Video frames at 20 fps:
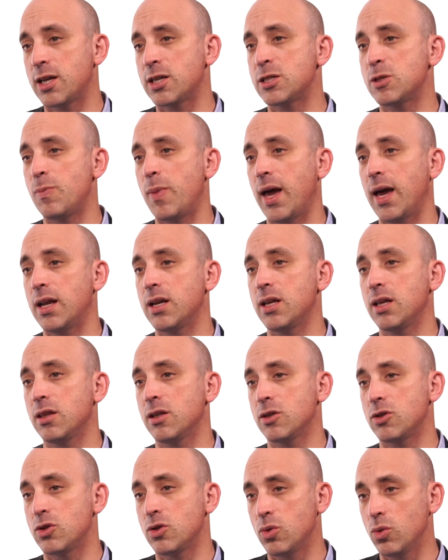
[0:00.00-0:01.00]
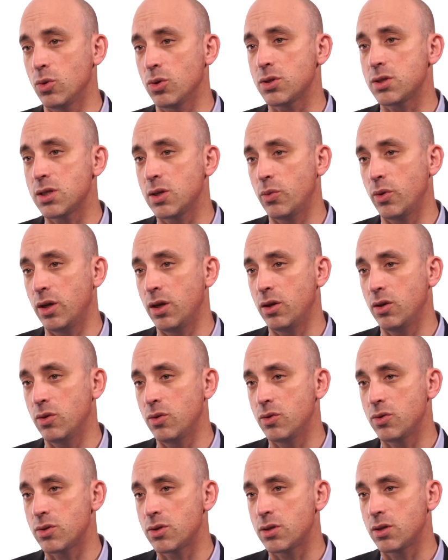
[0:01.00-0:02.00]
expanding the tools that we
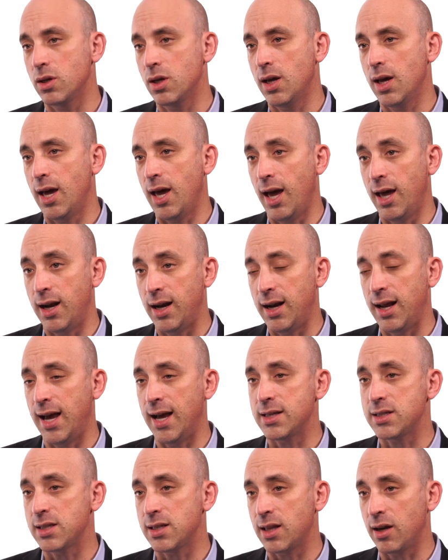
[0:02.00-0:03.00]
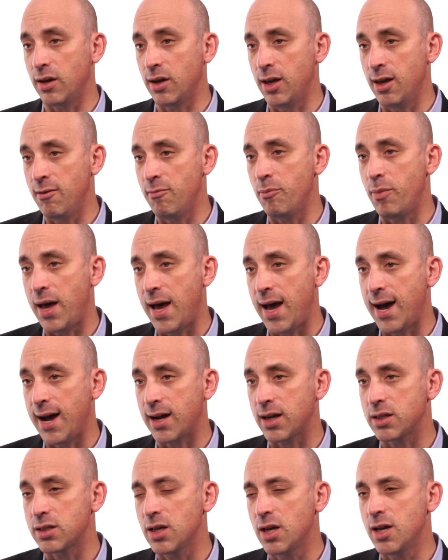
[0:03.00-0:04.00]
use and enhancing their
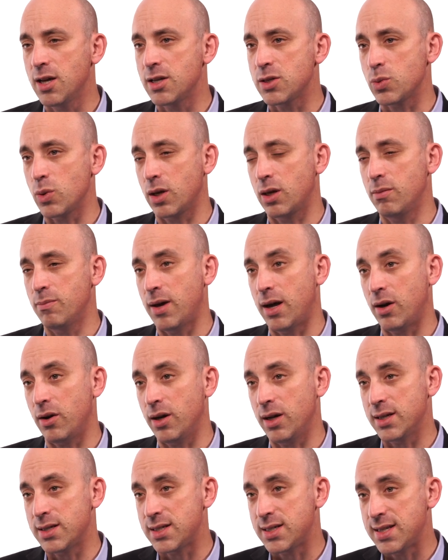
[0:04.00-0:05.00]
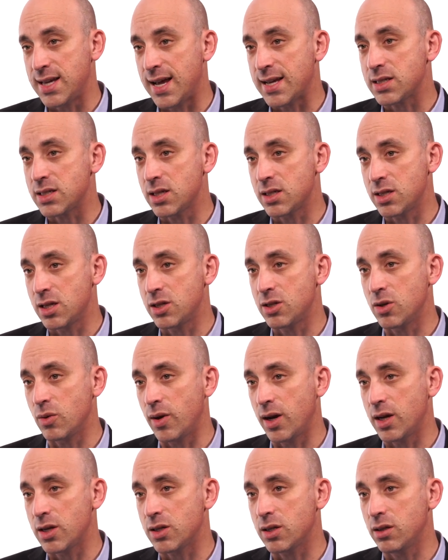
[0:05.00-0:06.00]
impact so we can better assess the
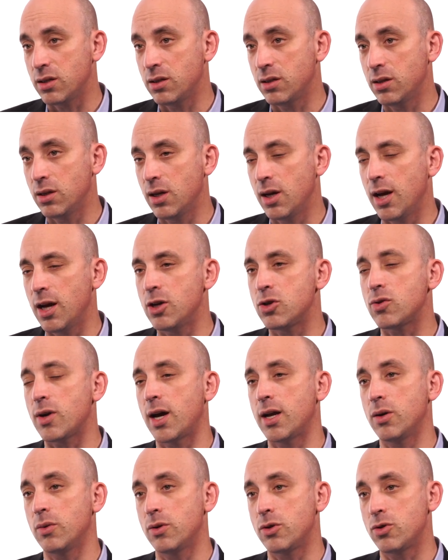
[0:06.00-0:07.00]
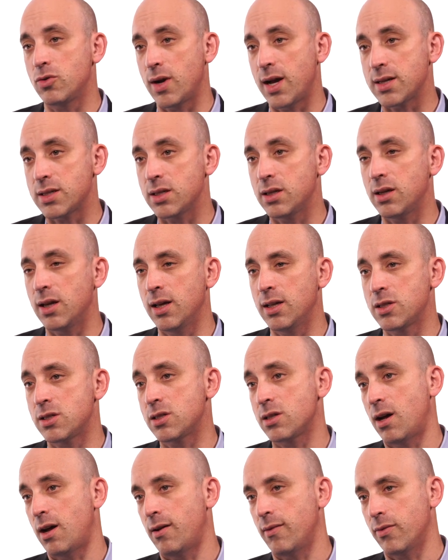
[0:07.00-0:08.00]
situation and try to address it and
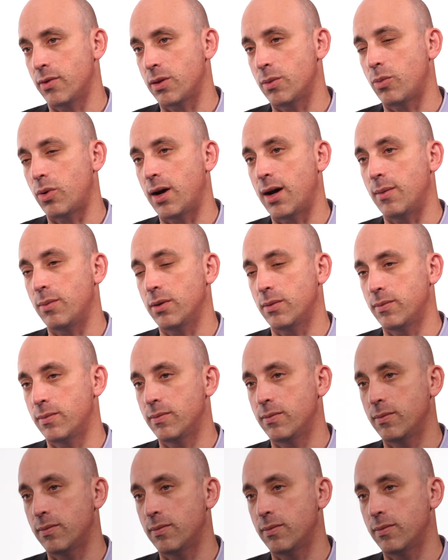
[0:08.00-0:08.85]
solve for the problem.